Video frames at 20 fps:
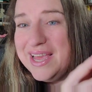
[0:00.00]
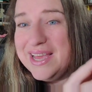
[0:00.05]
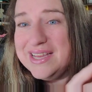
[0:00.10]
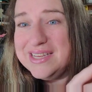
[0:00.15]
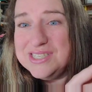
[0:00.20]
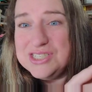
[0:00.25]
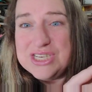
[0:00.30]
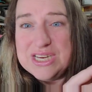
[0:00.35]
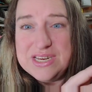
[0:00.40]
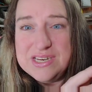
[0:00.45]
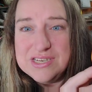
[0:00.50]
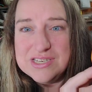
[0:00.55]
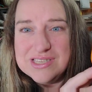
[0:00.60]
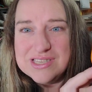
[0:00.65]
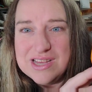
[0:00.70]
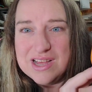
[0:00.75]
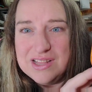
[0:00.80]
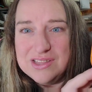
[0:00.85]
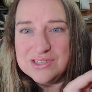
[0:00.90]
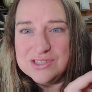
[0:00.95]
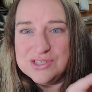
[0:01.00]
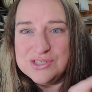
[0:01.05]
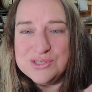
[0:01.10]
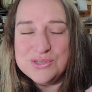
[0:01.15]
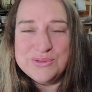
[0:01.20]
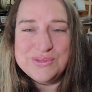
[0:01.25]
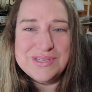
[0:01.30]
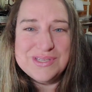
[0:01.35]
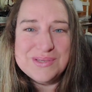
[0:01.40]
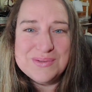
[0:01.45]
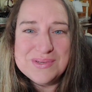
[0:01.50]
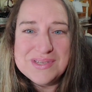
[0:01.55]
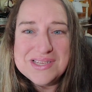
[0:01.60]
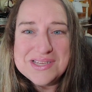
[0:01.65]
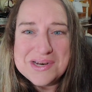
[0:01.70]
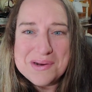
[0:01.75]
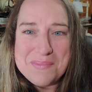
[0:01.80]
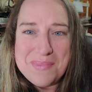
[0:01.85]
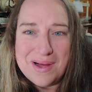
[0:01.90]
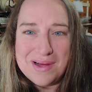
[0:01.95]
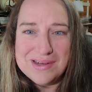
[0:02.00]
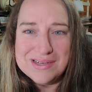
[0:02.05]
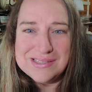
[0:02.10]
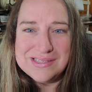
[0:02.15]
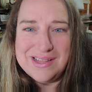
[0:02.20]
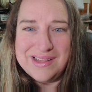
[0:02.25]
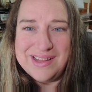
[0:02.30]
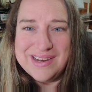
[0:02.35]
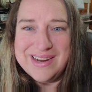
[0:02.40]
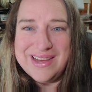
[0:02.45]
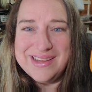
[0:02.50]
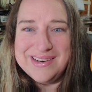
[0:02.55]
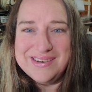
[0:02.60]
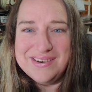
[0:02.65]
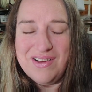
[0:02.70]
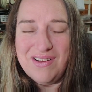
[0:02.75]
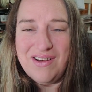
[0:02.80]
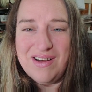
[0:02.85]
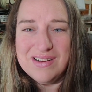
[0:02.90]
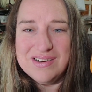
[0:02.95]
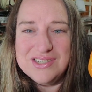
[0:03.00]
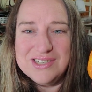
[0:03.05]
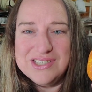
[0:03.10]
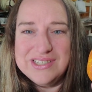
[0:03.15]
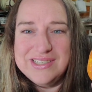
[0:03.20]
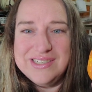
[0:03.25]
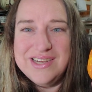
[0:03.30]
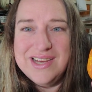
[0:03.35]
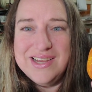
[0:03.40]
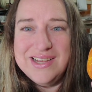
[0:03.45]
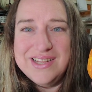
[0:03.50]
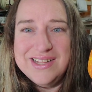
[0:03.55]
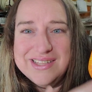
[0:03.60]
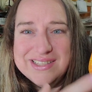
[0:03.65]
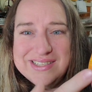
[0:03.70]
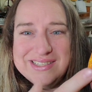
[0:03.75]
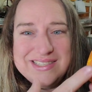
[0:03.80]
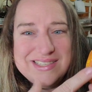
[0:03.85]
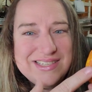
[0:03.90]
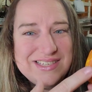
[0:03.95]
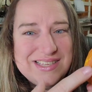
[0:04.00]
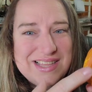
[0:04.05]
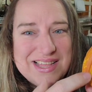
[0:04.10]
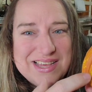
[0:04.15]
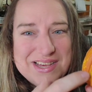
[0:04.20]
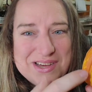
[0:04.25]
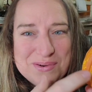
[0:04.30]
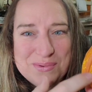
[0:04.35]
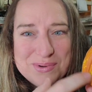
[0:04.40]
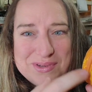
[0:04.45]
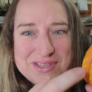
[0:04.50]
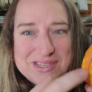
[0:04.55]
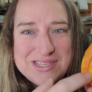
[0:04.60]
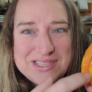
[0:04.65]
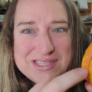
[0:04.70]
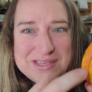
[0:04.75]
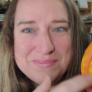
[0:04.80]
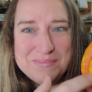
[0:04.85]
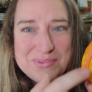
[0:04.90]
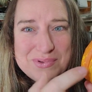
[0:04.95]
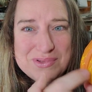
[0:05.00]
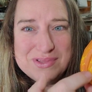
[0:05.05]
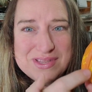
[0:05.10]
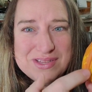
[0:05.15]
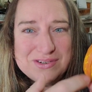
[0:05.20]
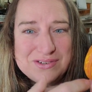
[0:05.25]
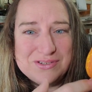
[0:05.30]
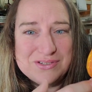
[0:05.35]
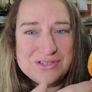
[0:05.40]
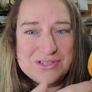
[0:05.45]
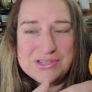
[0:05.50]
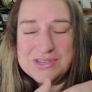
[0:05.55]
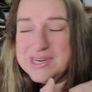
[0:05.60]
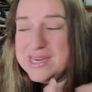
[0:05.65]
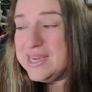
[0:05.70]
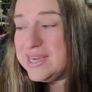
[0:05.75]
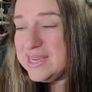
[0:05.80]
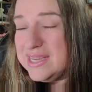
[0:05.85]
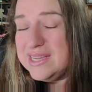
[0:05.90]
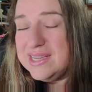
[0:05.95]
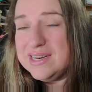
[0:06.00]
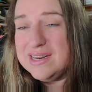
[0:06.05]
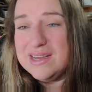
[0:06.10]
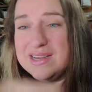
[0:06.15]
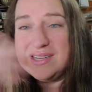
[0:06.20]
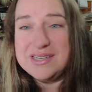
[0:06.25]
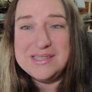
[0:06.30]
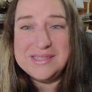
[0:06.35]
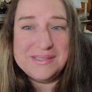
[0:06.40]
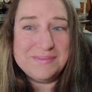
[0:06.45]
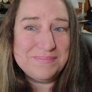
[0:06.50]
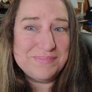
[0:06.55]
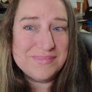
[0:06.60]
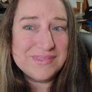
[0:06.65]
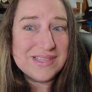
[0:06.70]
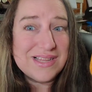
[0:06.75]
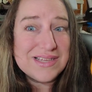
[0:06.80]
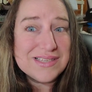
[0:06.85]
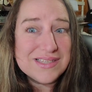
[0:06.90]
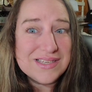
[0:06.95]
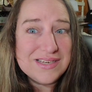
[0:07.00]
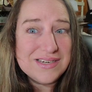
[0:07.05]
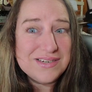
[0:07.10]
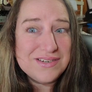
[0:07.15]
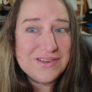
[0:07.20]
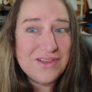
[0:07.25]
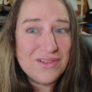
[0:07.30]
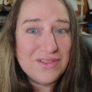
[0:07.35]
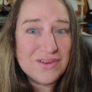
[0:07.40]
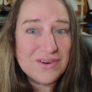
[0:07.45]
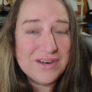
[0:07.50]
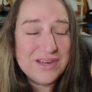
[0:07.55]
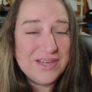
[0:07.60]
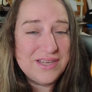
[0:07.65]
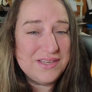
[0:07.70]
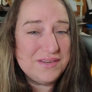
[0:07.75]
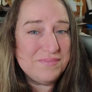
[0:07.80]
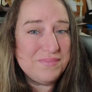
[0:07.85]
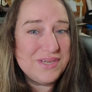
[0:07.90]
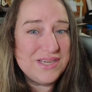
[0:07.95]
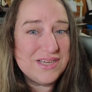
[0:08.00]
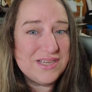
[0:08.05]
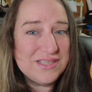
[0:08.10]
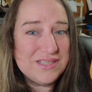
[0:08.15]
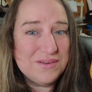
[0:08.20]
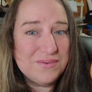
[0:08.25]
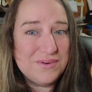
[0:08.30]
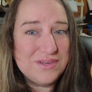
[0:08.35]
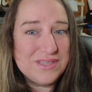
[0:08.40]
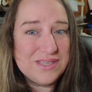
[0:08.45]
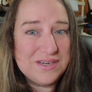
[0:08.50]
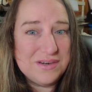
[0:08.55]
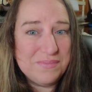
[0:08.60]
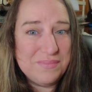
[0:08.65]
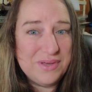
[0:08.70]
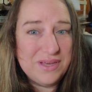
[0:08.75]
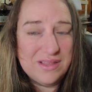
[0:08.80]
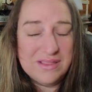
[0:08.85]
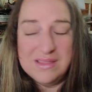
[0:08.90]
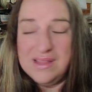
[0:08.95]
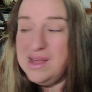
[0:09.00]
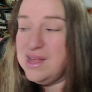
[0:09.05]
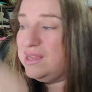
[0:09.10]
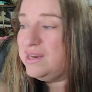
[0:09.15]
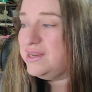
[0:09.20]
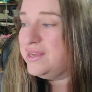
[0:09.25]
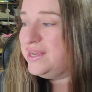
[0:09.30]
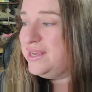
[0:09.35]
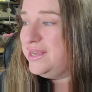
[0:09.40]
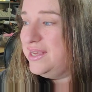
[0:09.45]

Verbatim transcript: It changes colors, so this was in a box lot at an auction. This is like a really simple little trinket, um, less than a dollar in because it wasn't a big lot.